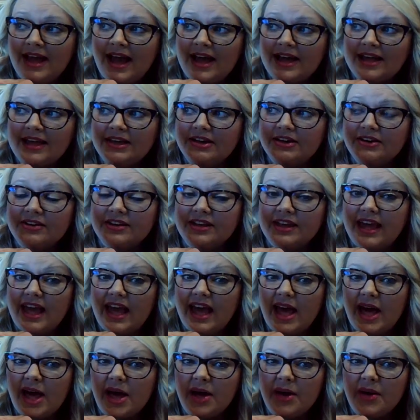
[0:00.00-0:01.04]
I hear
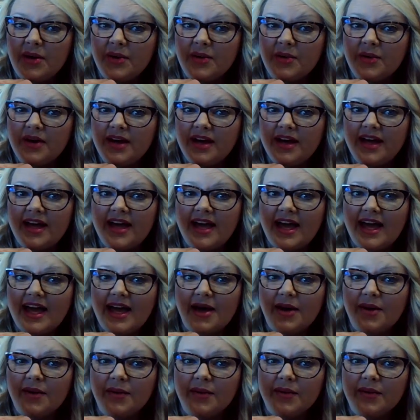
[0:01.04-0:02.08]
cow,
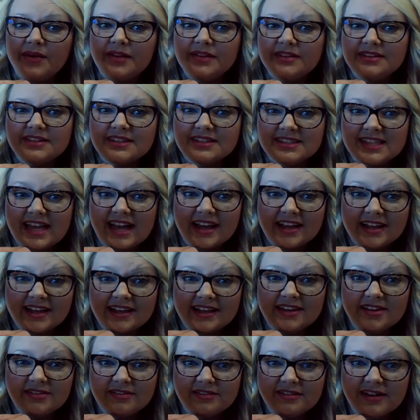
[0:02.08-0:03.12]
owl. Does that
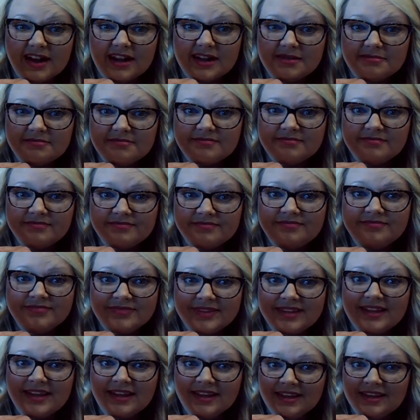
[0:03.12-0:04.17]
kind of rhyme?
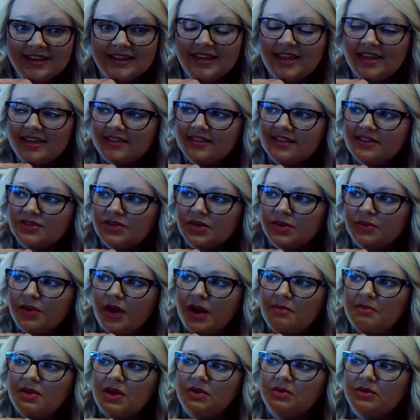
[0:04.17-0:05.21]
Yeah, these are
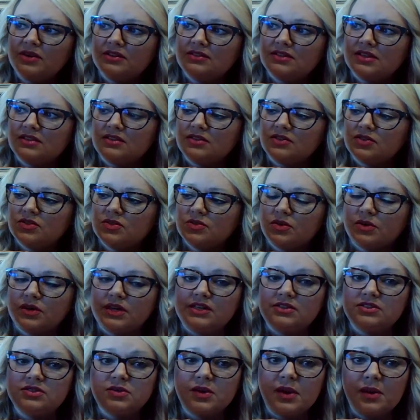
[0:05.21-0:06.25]
rhyming words in this
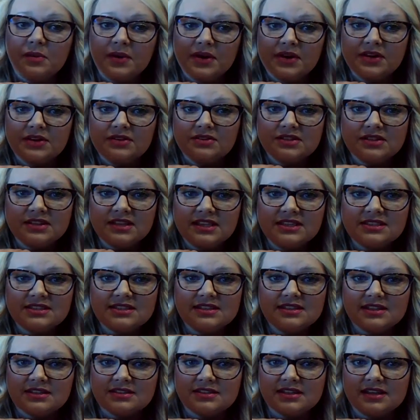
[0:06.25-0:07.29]
story, so I want you to
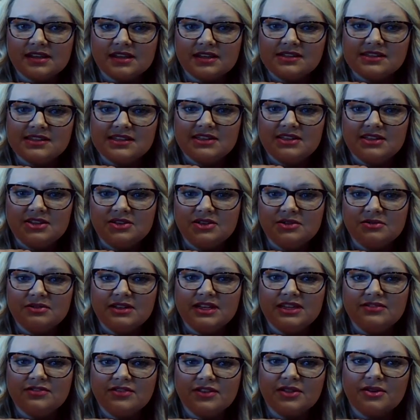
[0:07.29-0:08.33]
listen as I continue to
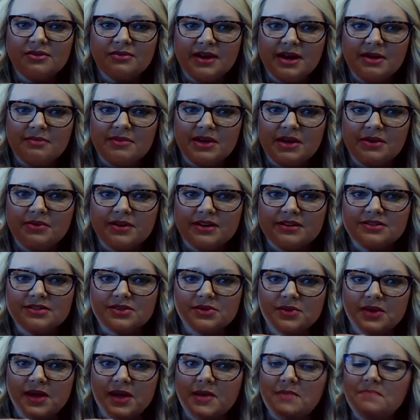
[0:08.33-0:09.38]
read for the rhyming words,
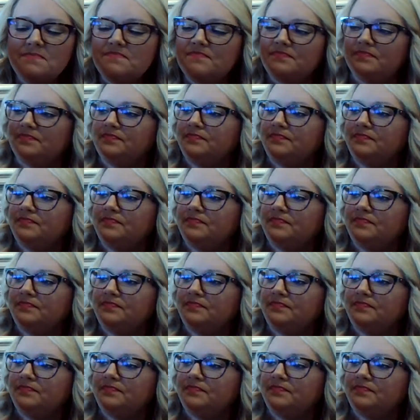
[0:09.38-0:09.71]
okay?